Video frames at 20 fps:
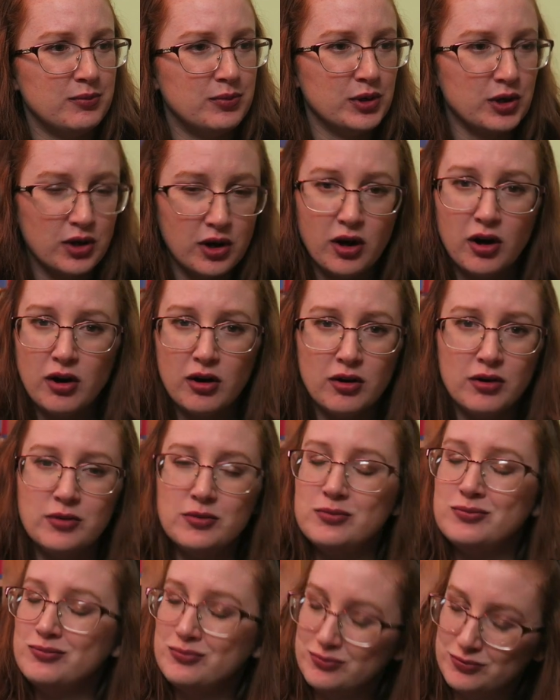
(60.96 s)
book
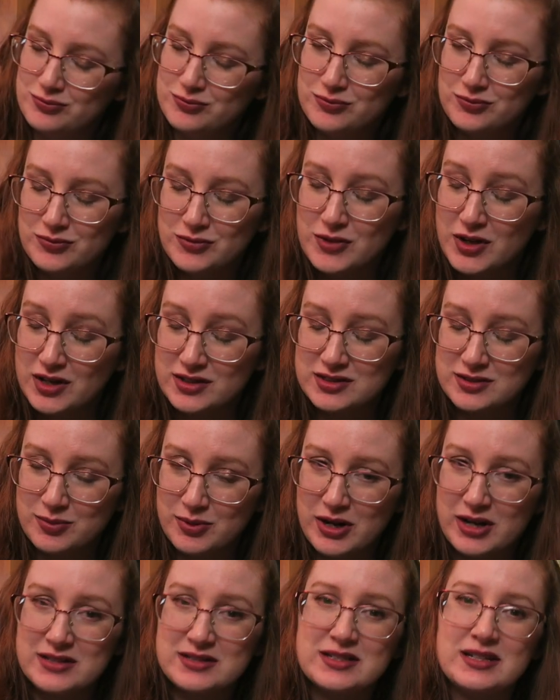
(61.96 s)
haul, not
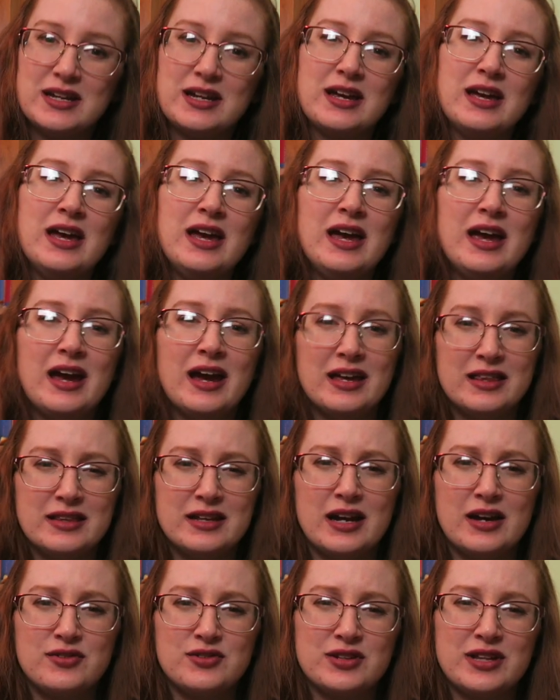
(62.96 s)
surprising. And
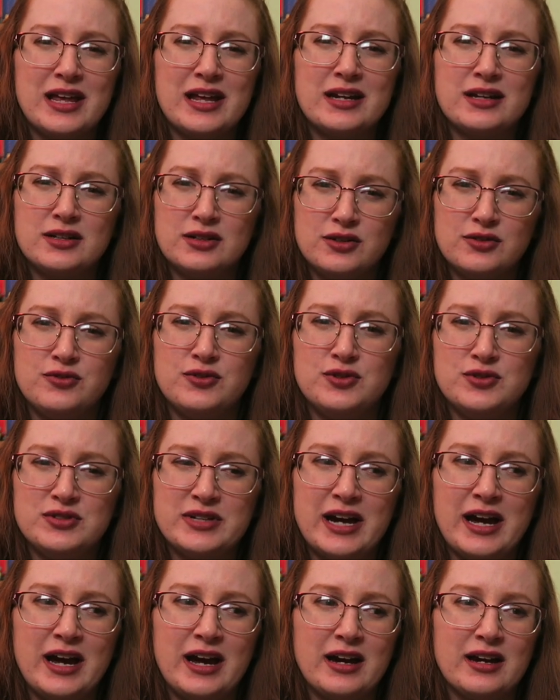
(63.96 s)
then after that I did a few
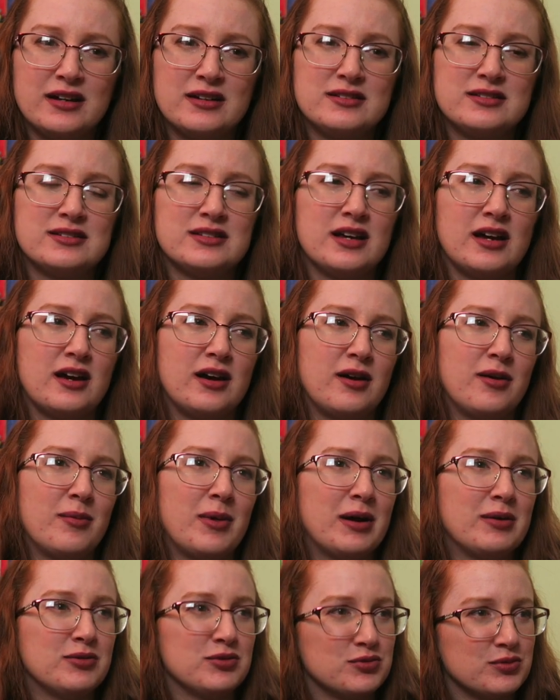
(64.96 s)
tags. Um,
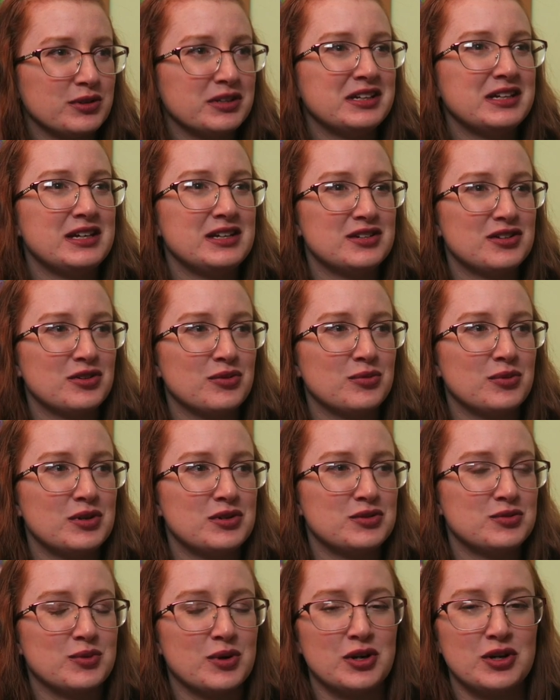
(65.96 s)
I was really into the
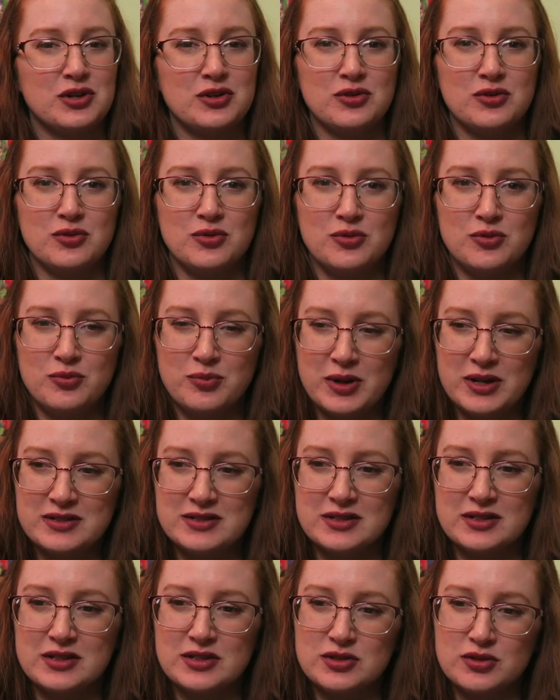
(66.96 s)
ones where you
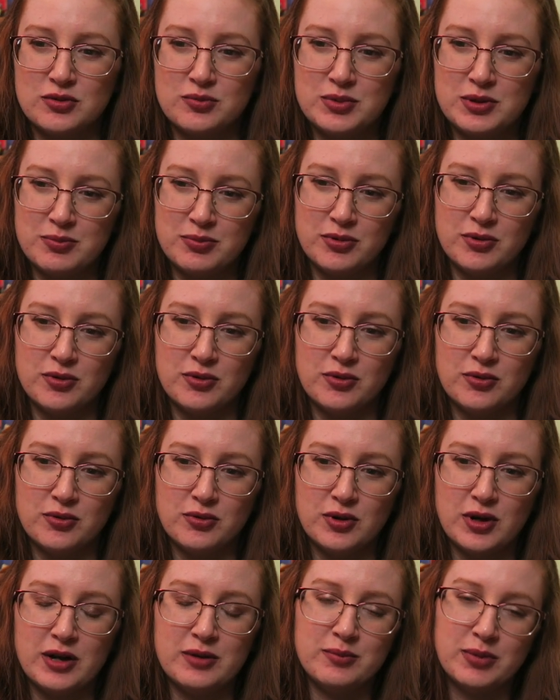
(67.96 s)
basically told
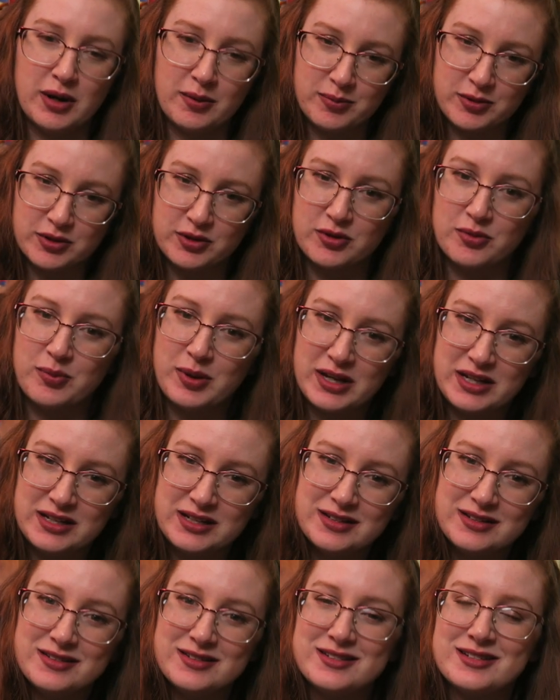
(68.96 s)
people unpopular
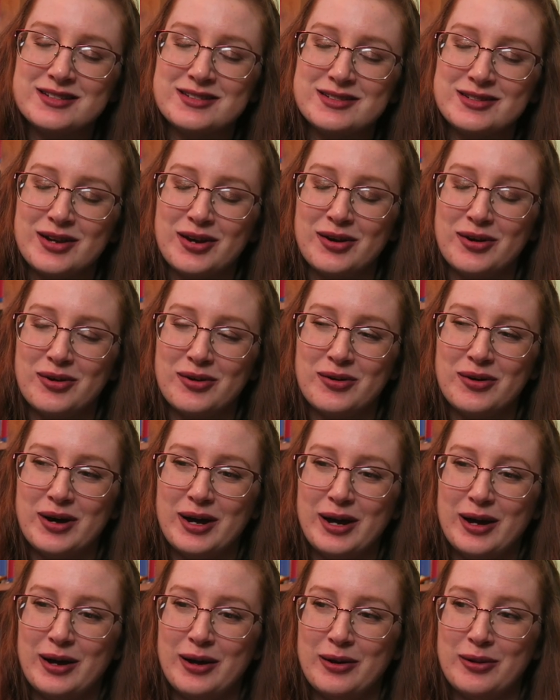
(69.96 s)
opinions, so
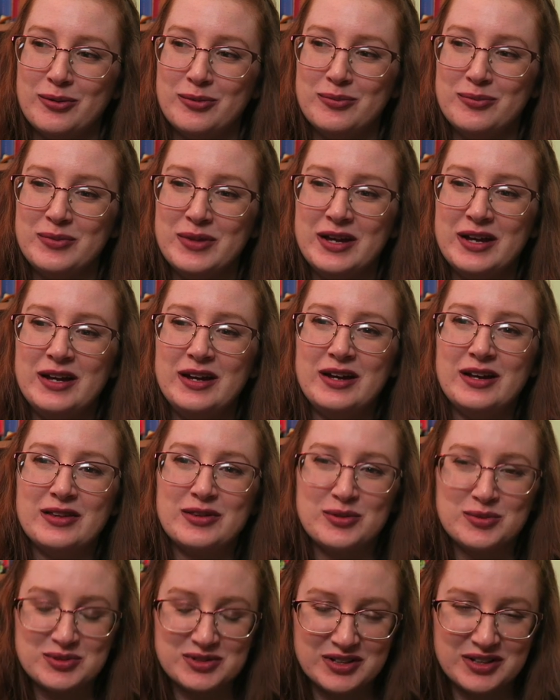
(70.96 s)
um,
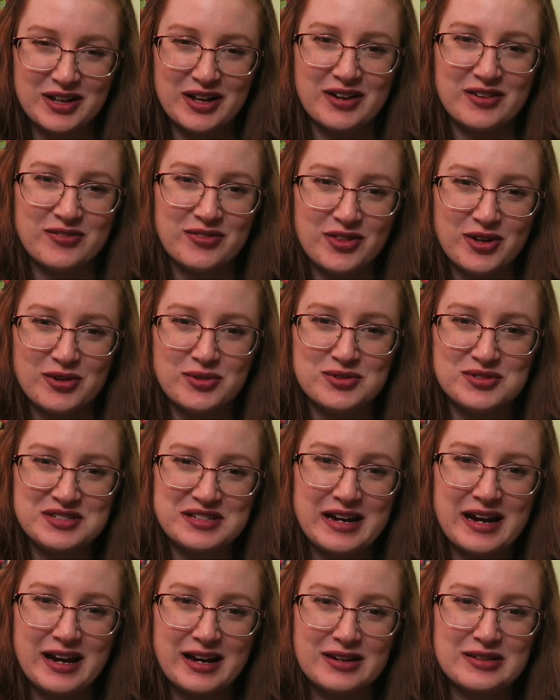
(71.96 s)
there was a lot of those
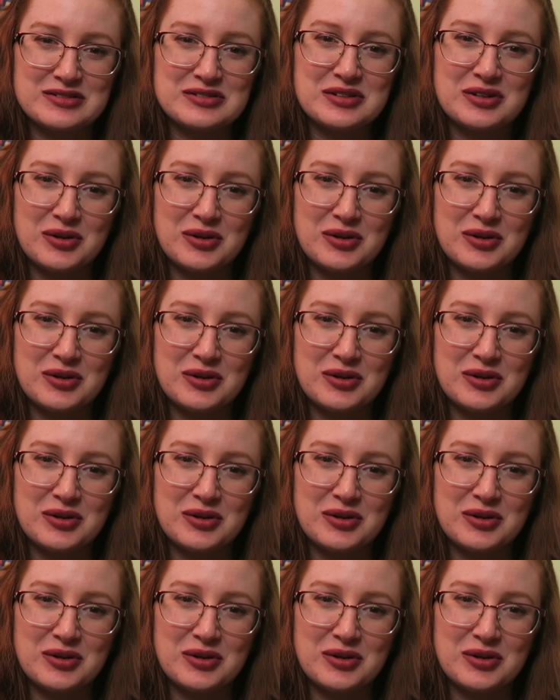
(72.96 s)
tags